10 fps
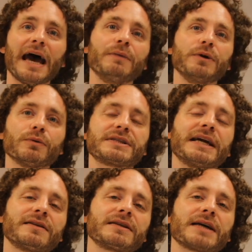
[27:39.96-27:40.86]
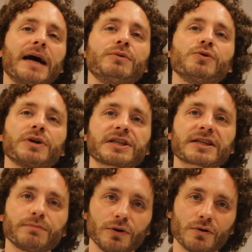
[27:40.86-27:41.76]
and we will take the time to
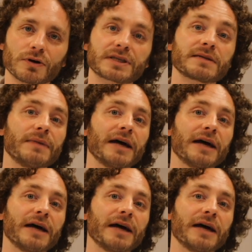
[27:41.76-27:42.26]
explore some